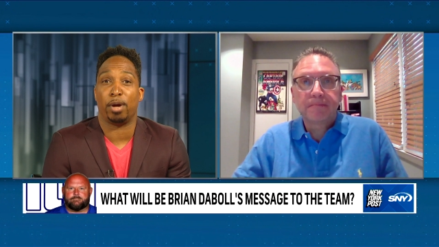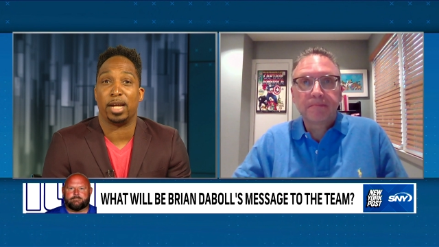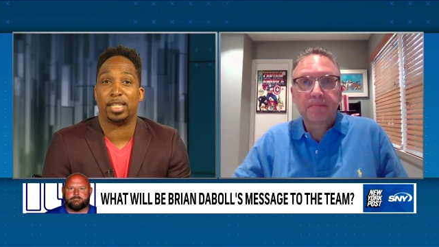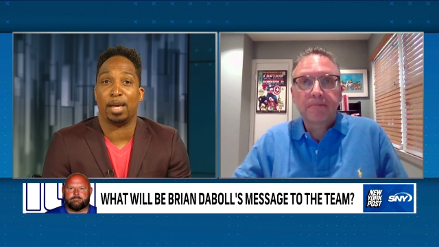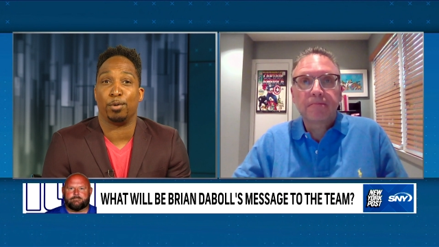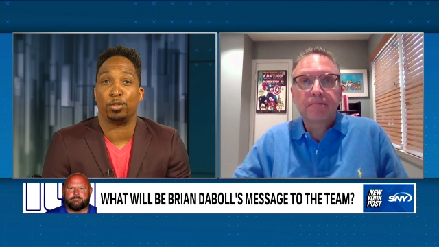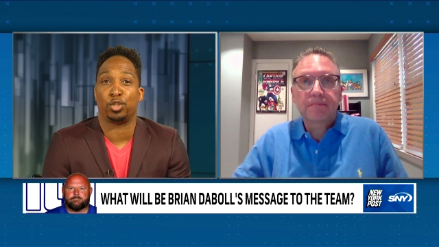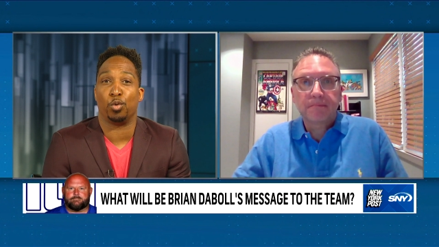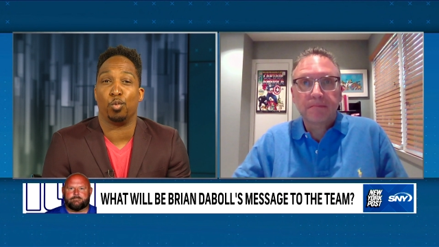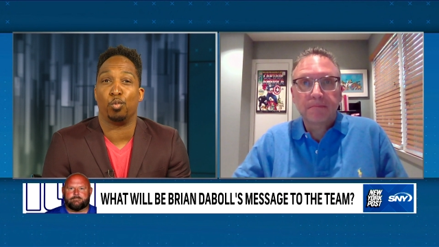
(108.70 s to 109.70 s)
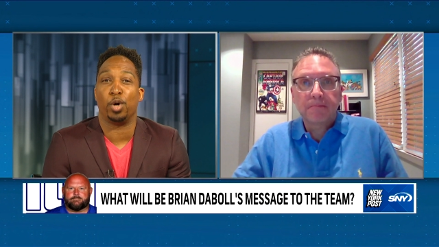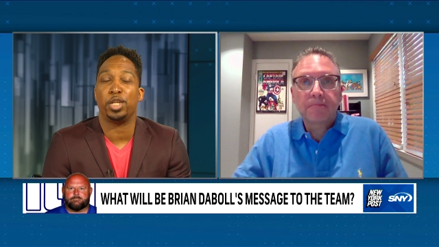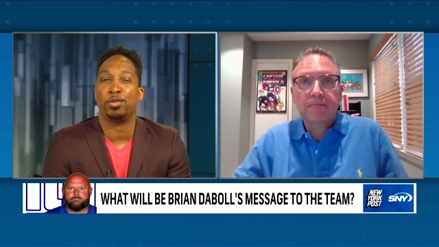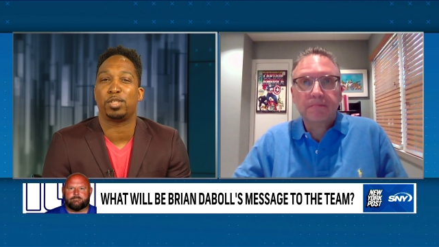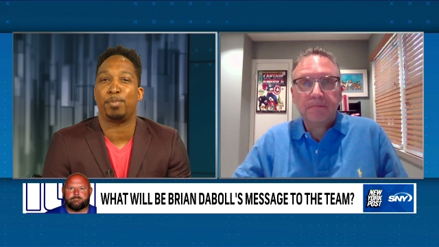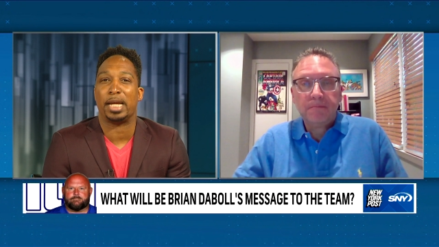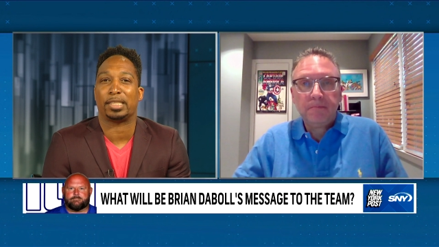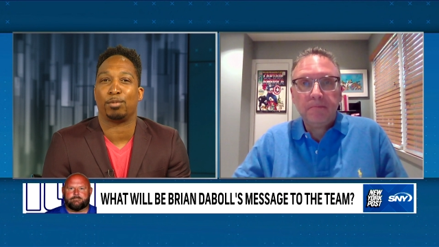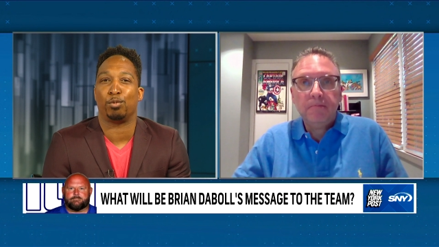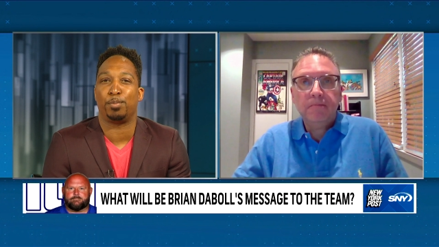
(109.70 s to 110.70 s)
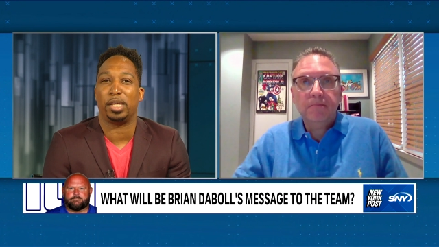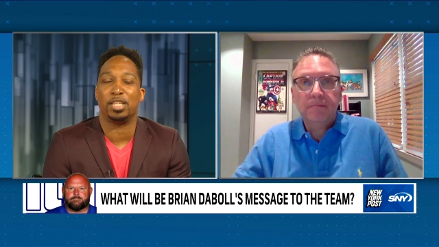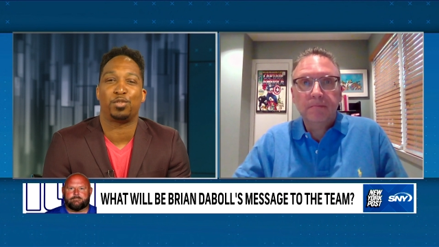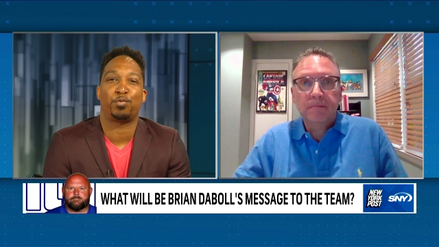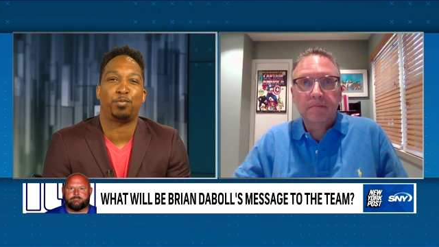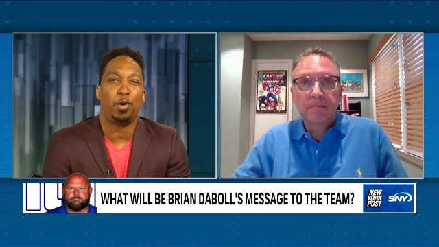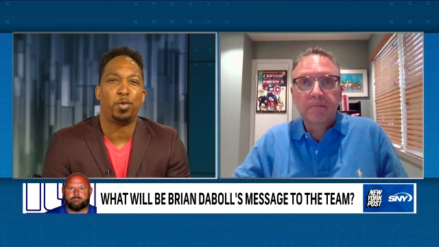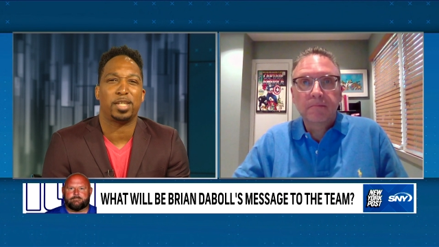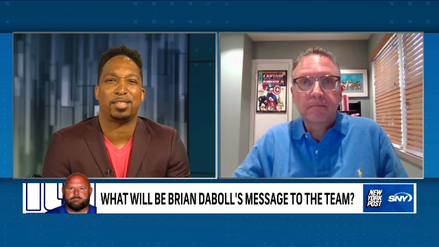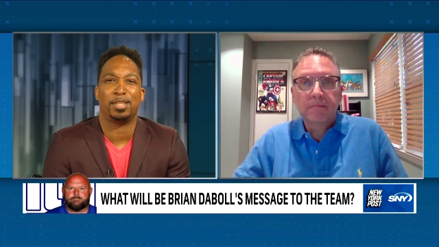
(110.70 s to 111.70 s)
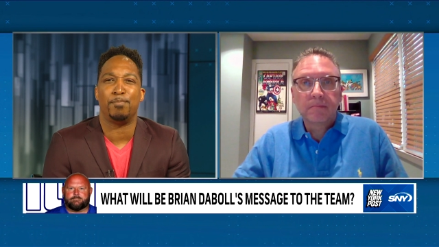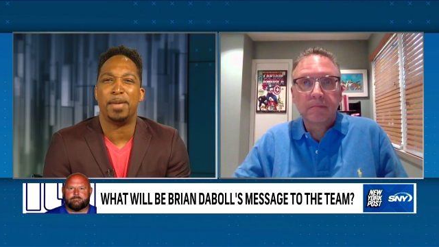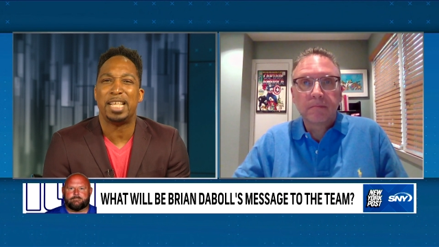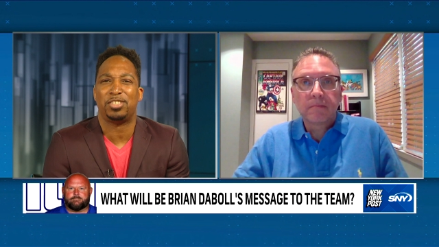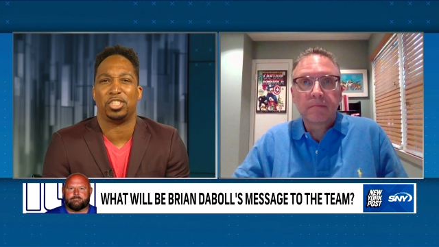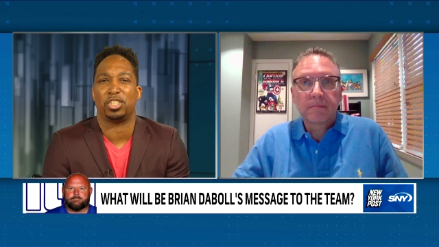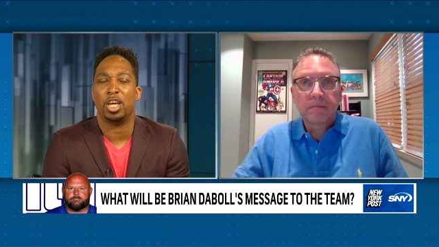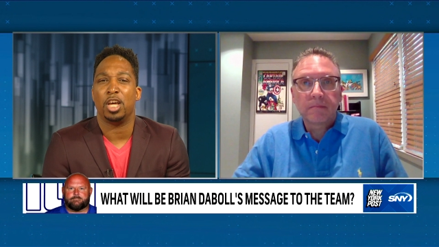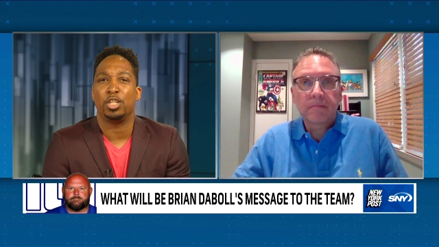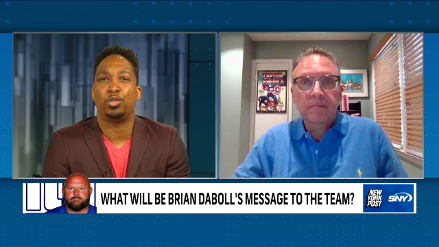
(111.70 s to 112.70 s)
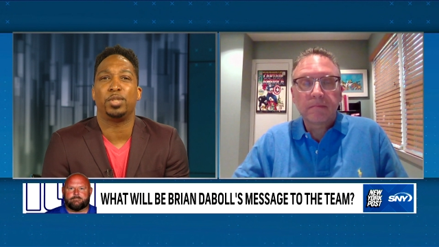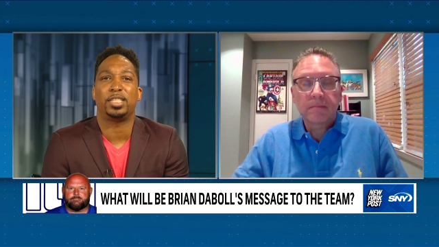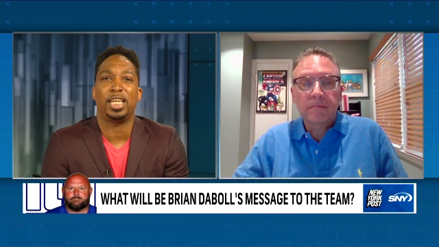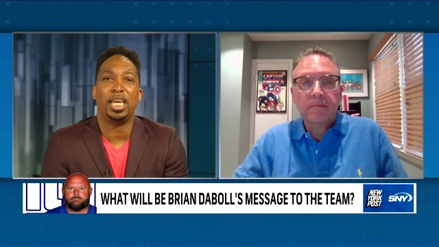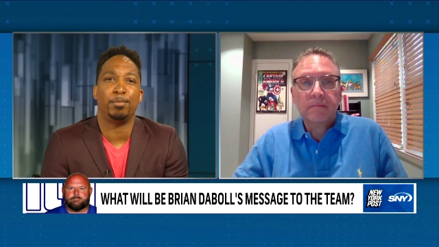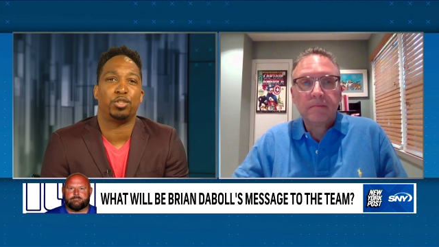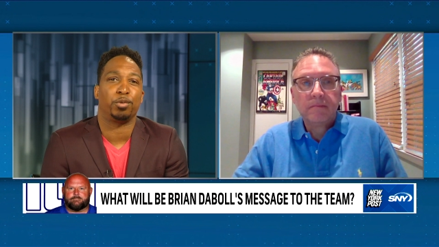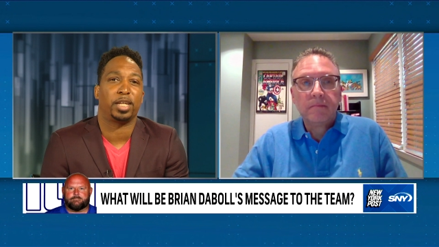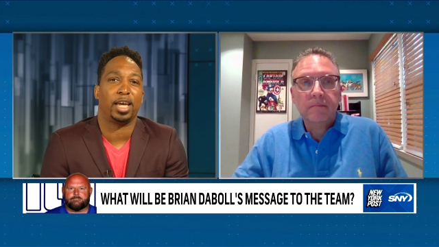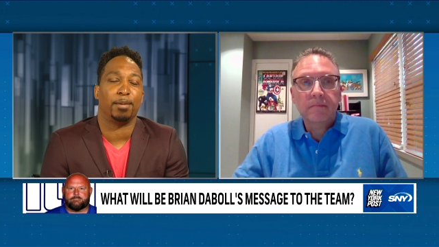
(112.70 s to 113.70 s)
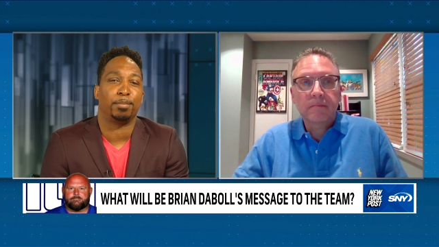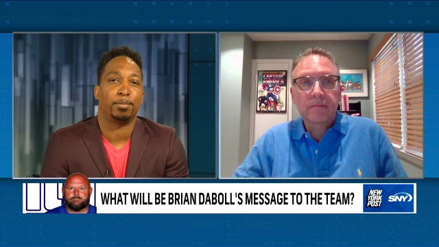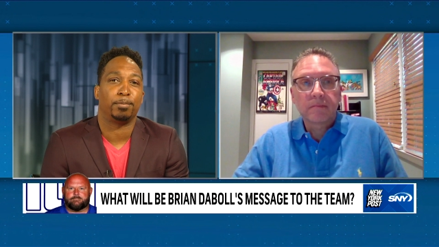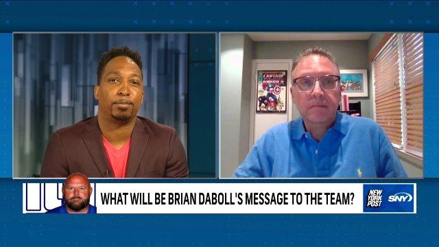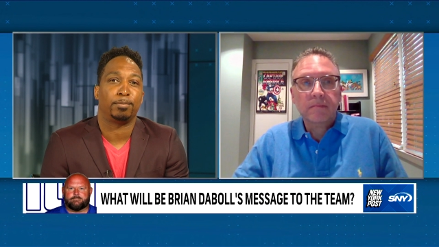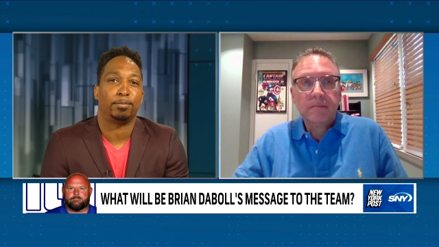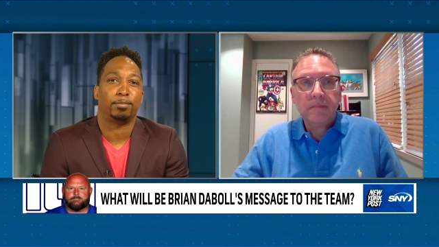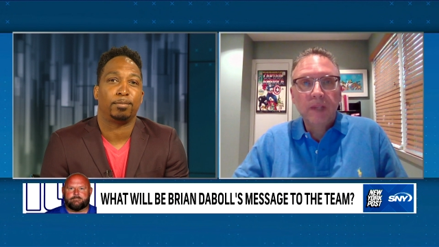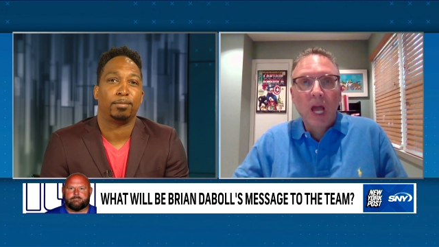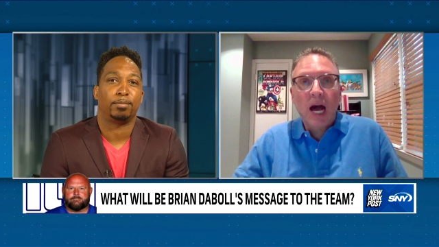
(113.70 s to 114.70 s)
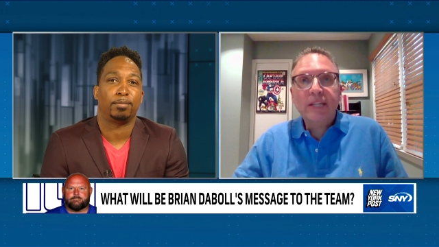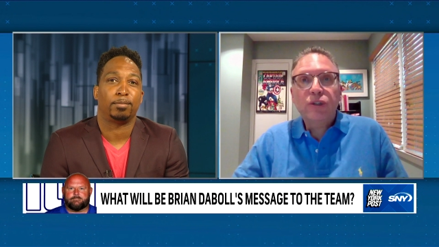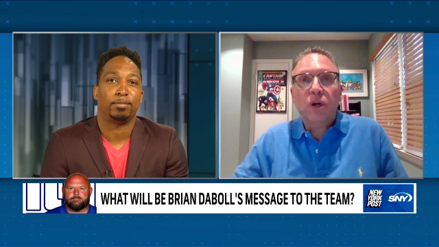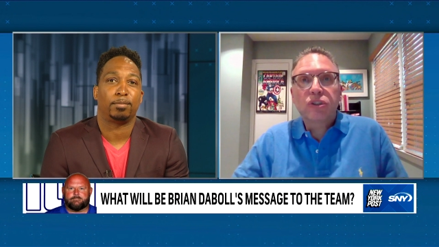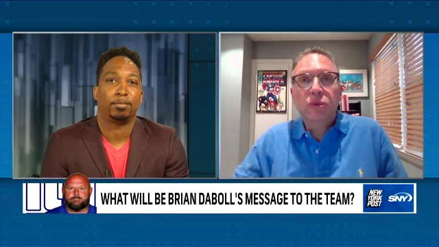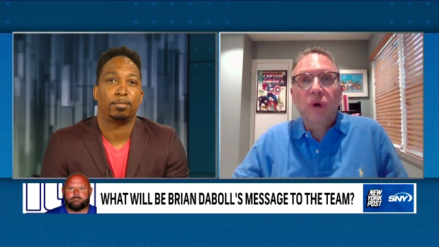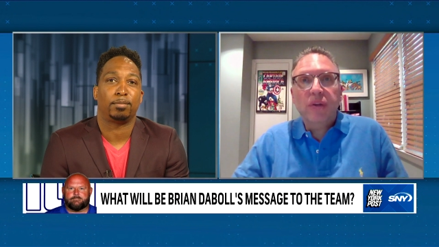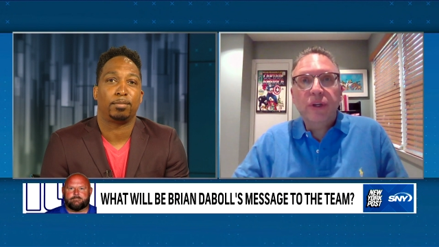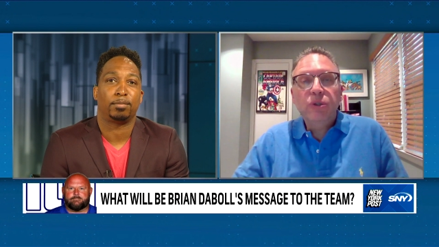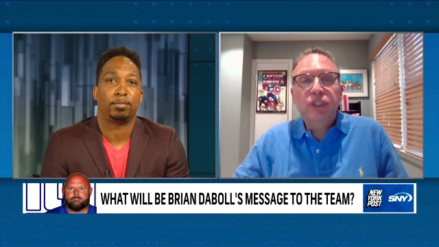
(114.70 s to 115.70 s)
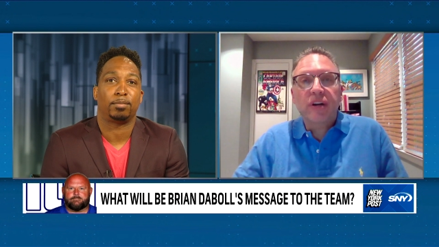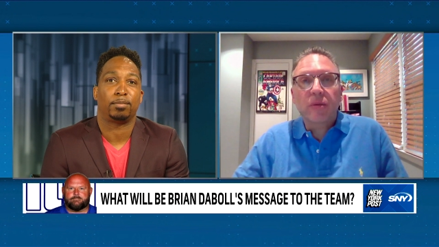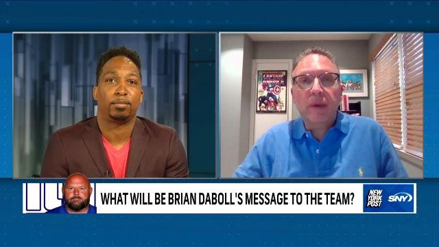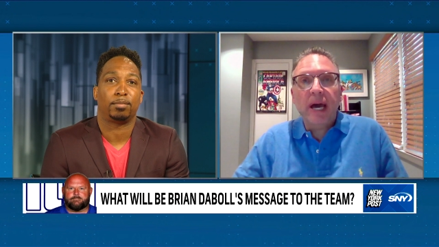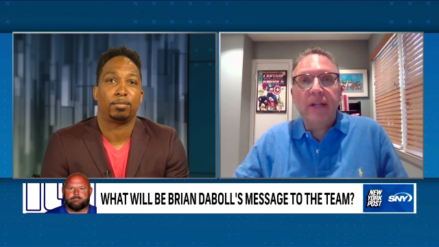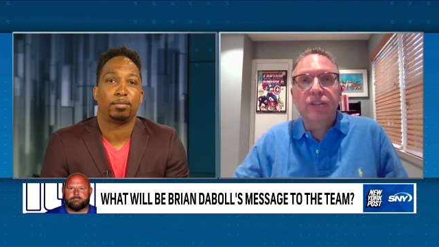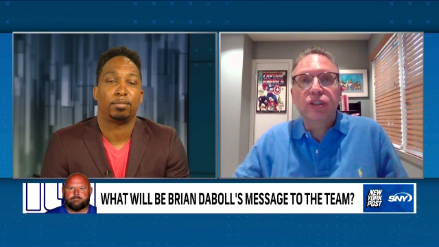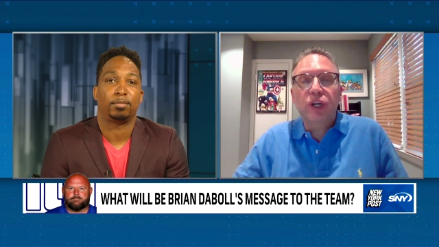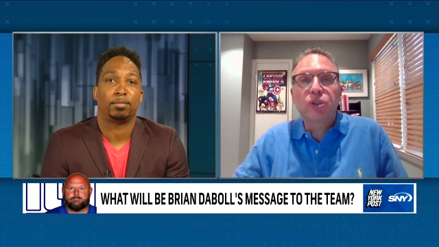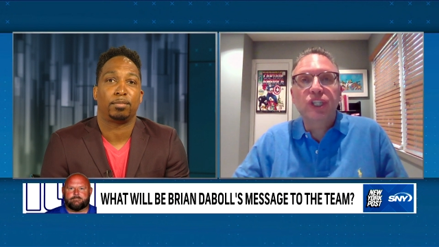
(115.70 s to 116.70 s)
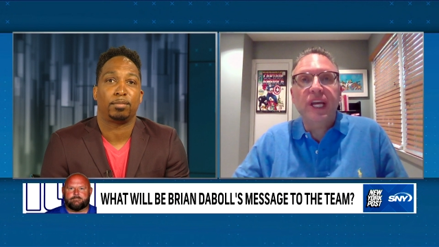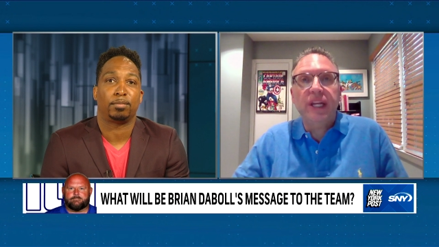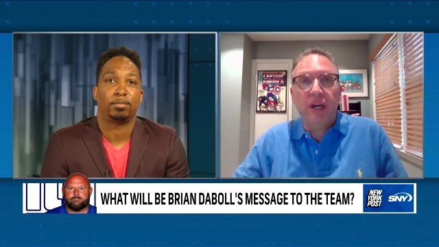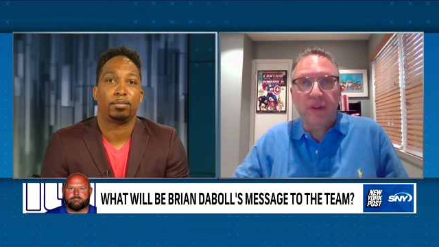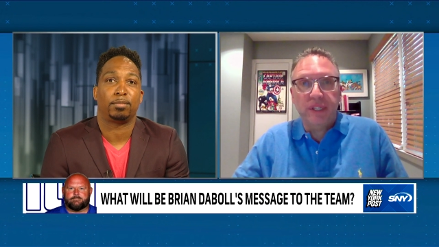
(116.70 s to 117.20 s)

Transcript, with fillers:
Speaker 1: Brian Daboll. So what do you expect will be his focus and message to the team during camp?
Speaker 2: I talked to the new general manager, Joe Shane, the other